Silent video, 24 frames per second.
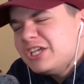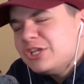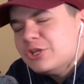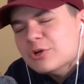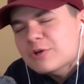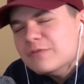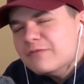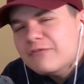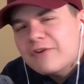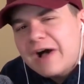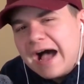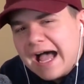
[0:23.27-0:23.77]

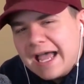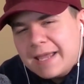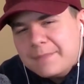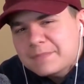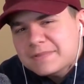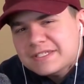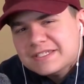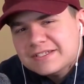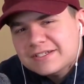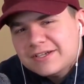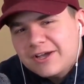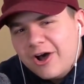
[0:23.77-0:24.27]
good
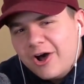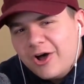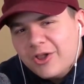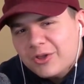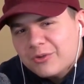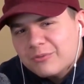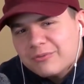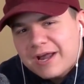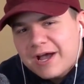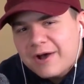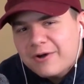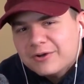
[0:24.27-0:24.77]
vibes
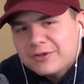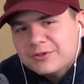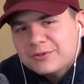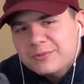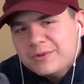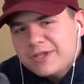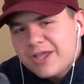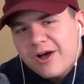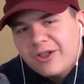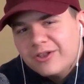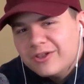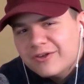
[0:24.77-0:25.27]
all around.
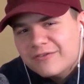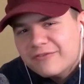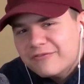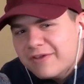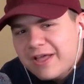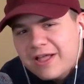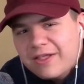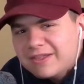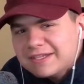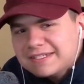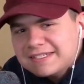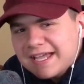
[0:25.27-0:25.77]
We all love
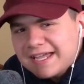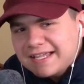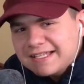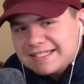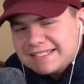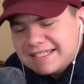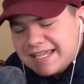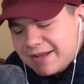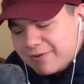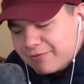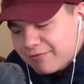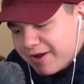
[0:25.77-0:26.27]

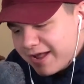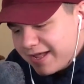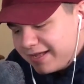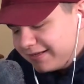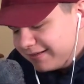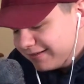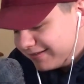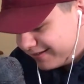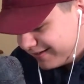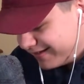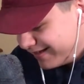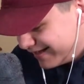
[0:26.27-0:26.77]
Valentine's Day,
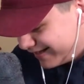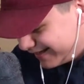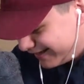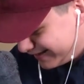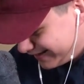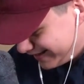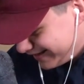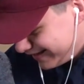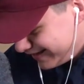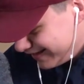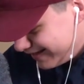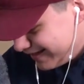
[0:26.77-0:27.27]
right?
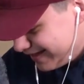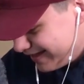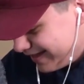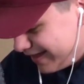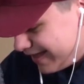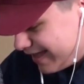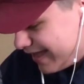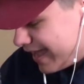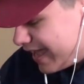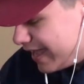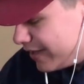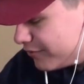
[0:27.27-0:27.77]

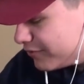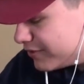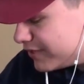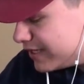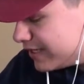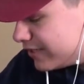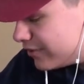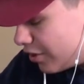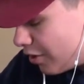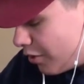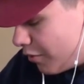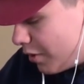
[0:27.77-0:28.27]
Henry,
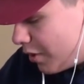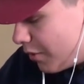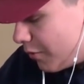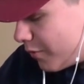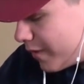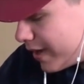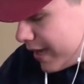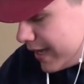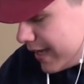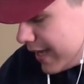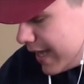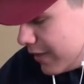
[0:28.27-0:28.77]
go
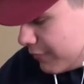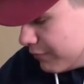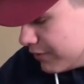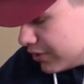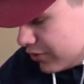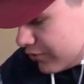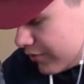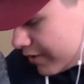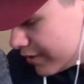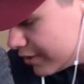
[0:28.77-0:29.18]
away. Henry's